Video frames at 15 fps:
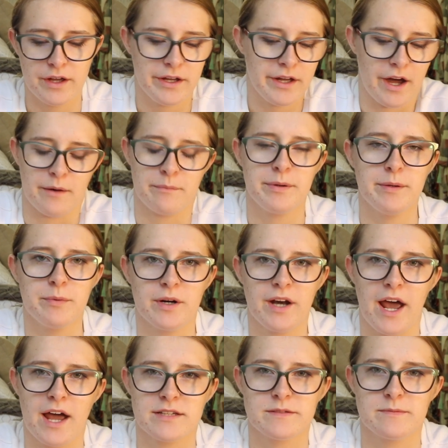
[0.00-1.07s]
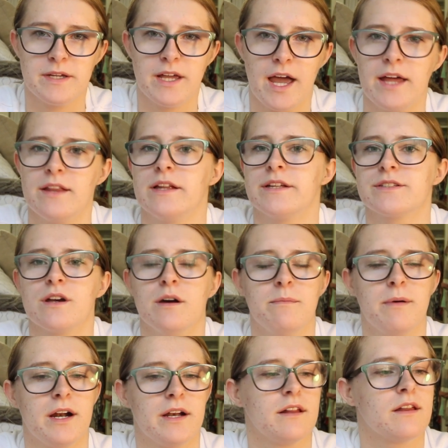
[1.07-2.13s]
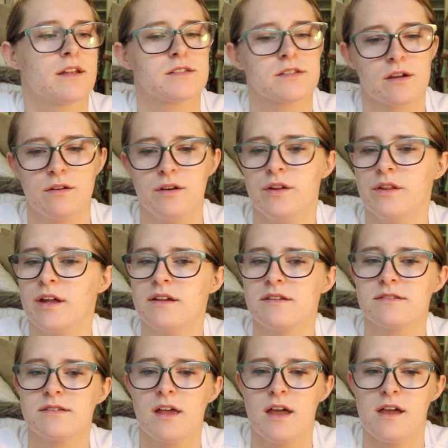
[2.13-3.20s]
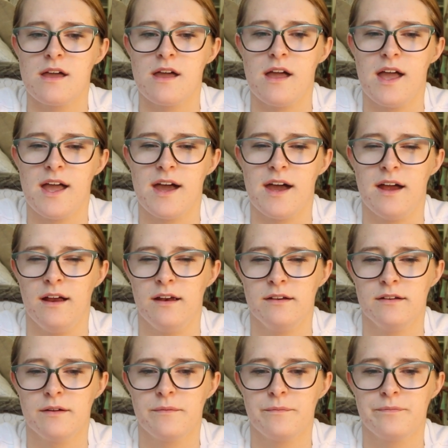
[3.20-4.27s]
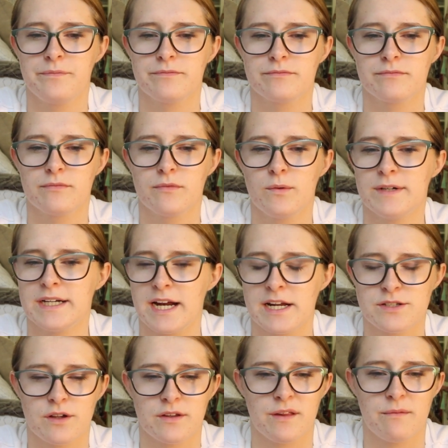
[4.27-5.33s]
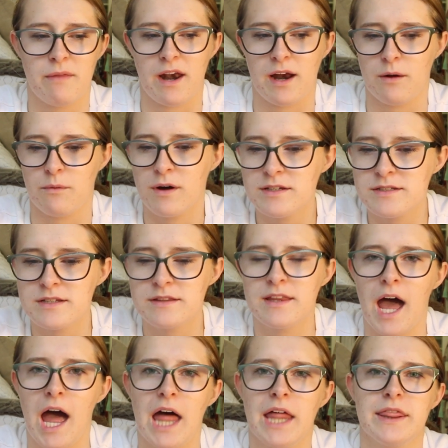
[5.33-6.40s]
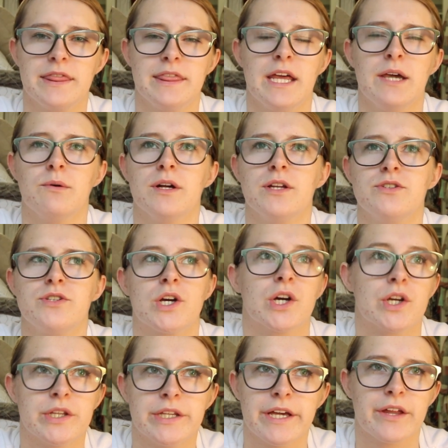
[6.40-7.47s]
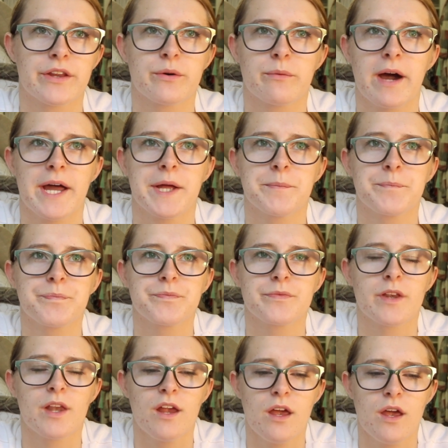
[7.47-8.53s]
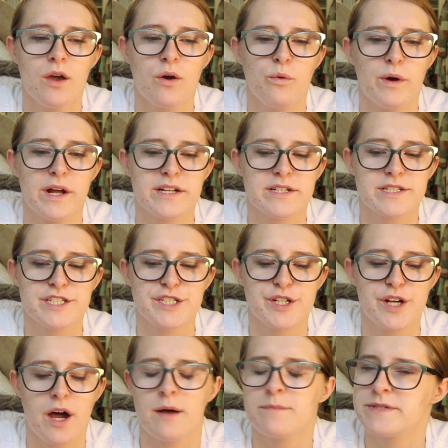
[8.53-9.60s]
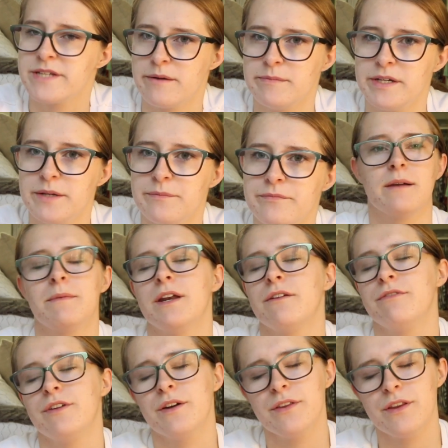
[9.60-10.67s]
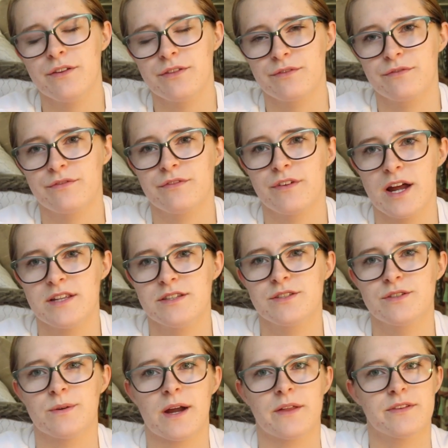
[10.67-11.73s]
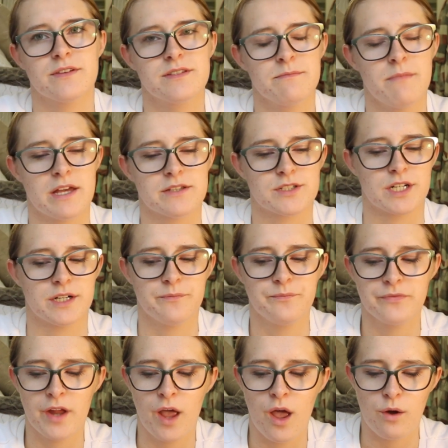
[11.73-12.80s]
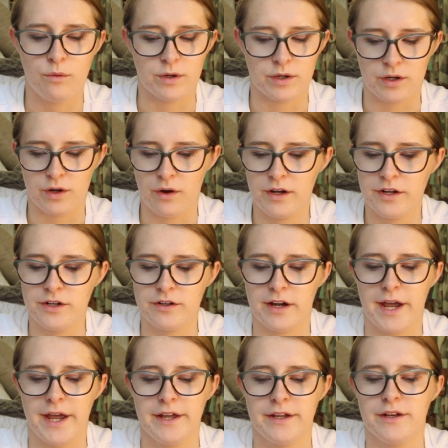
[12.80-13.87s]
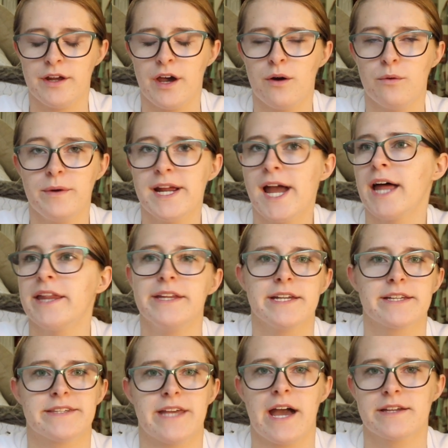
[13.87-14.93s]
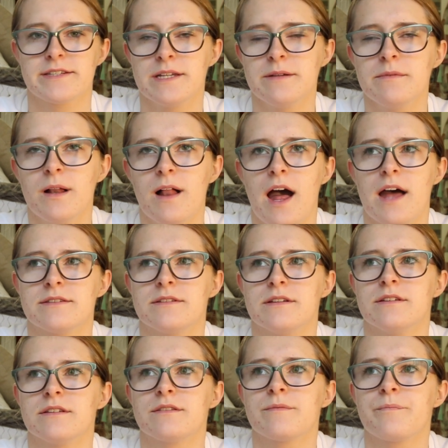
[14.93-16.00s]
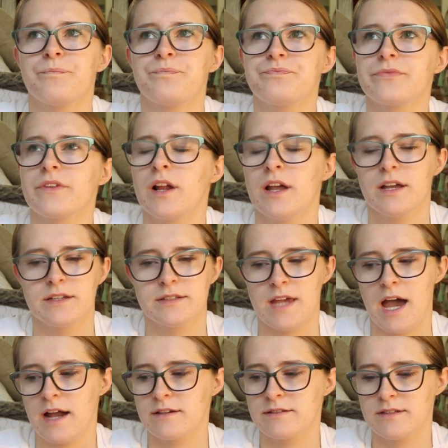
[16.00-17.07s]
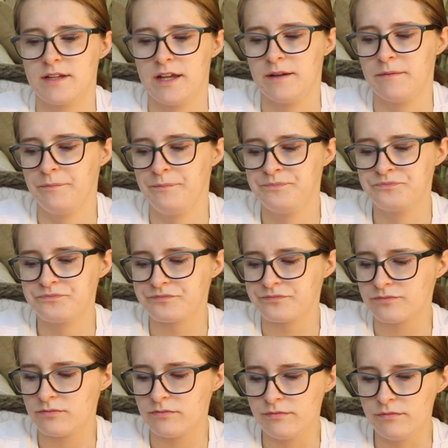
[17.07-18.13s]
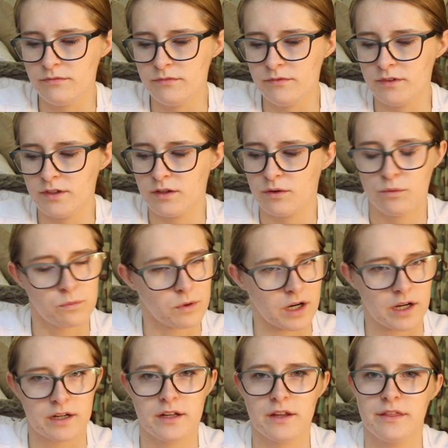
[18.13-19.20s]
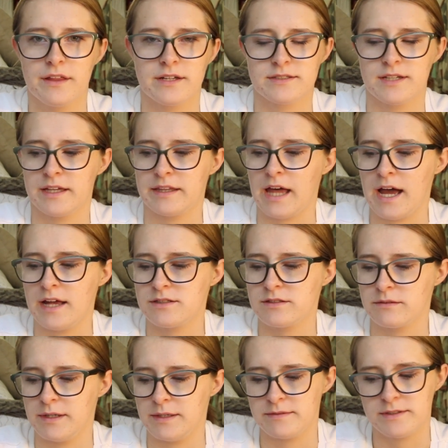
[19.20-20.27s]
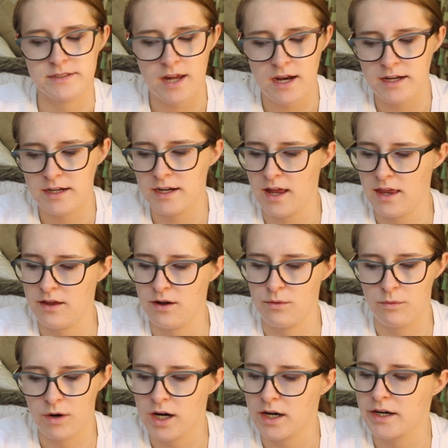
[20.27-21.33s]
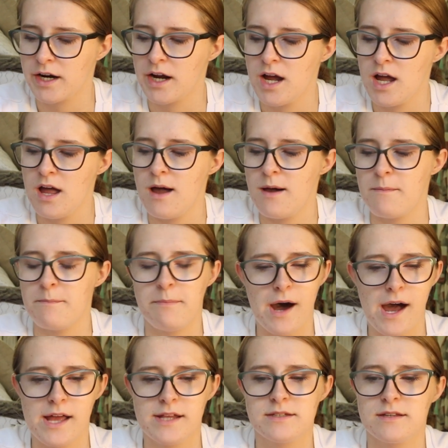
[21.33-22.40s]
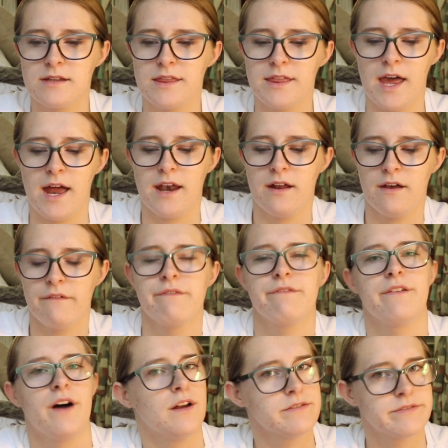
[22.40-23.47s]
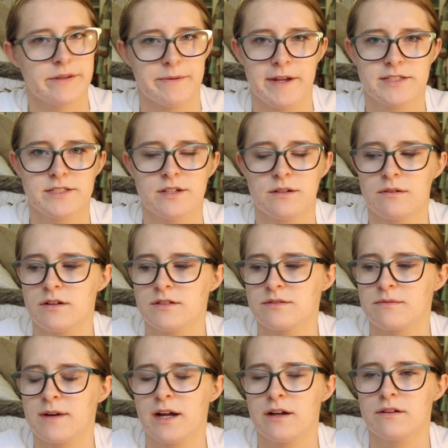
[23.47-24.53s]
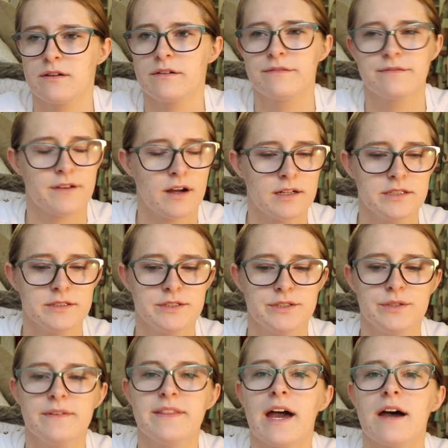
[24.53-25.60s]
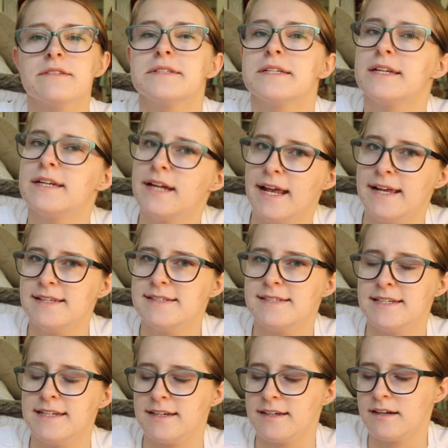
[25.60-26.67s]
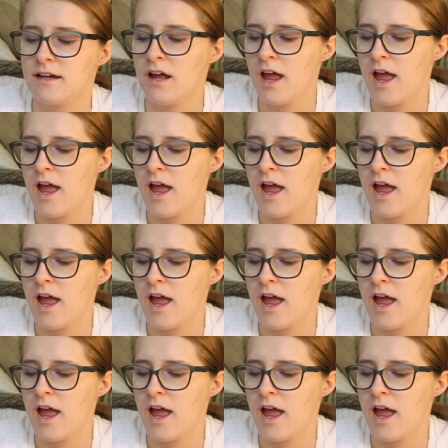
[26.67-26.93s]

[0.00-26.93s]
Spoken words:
yeah, people would ask me, hey, let's go party, let's go do this. And when I told them that I wasn't that, they would turn the other way, which upset me. I made a few other friends throughout the semester. We were going great, you know, we had the exact same classes, exact same work, things like that, so we would study together, work, but then fall semester rolls around, fall 2018,